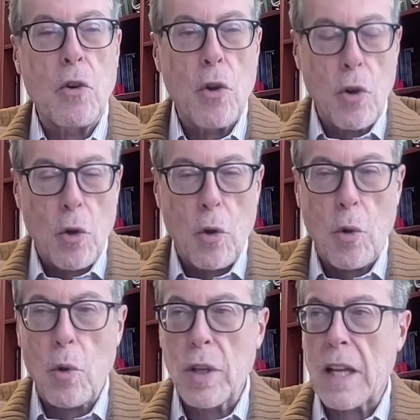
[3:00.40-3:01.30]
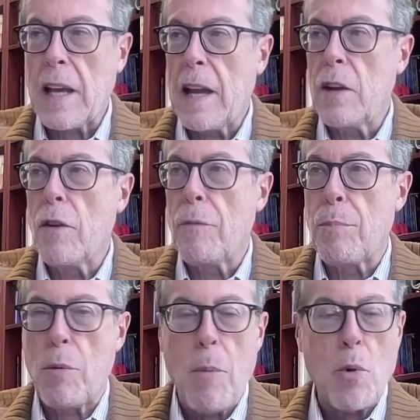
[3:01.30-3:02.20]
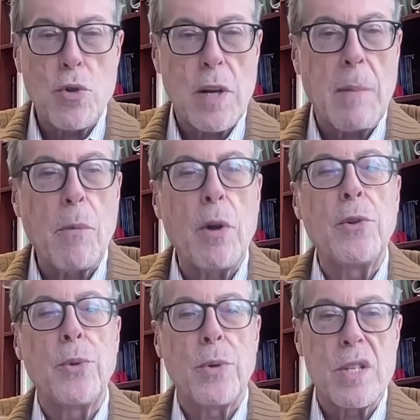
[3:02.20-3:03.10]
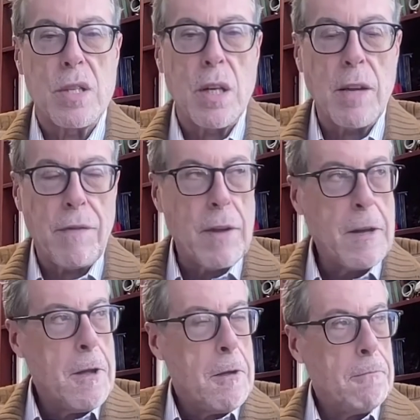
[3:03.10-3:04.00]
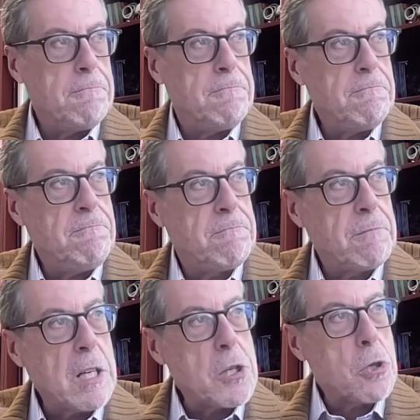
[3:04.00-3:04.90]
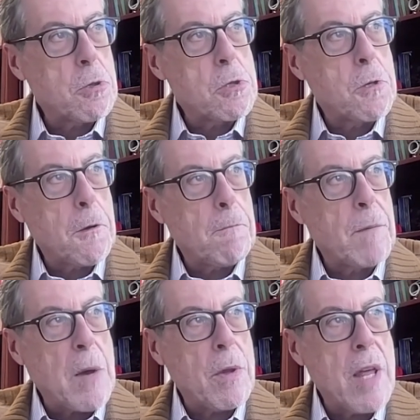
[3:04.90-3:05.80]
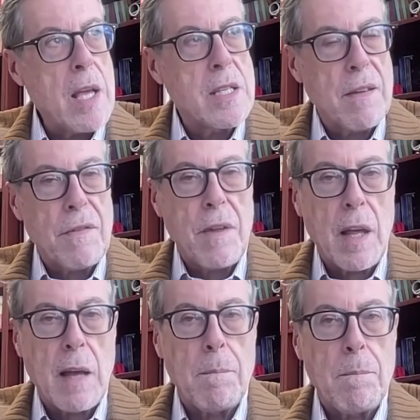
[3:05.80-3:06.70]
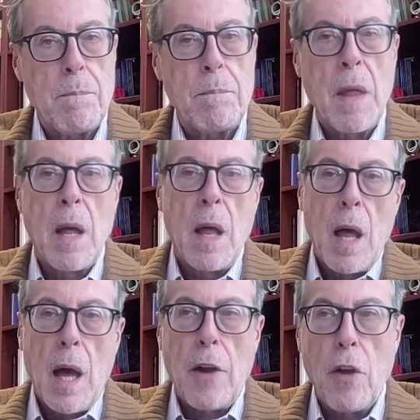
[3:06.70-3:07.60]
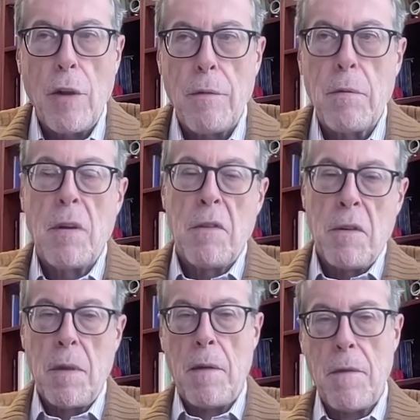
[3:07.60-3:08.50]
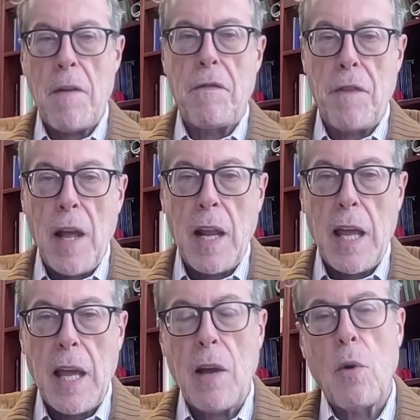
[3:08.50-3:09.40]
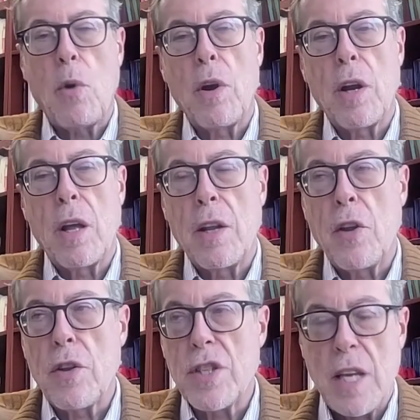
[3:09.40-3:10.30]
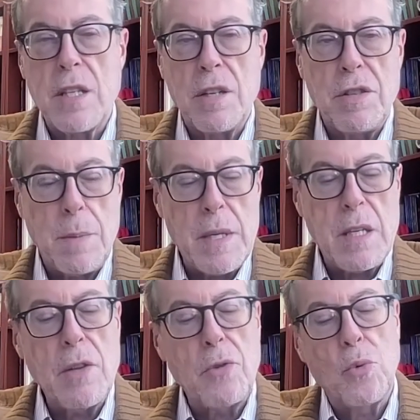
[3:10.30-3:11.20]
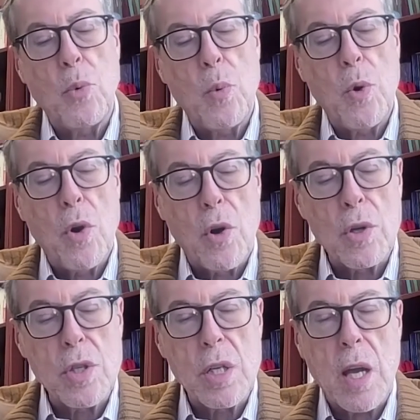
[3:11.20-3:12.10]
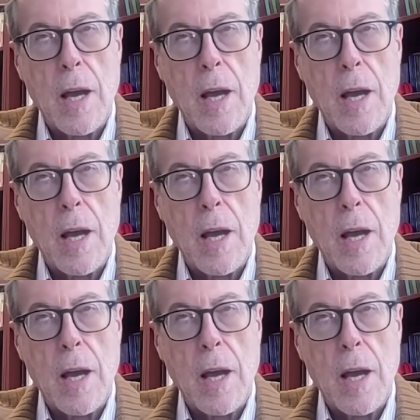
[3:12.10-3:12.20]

or the kind of promotion I'm going to receive. There is also nowadays, I think, another feeling or another sensitivity towards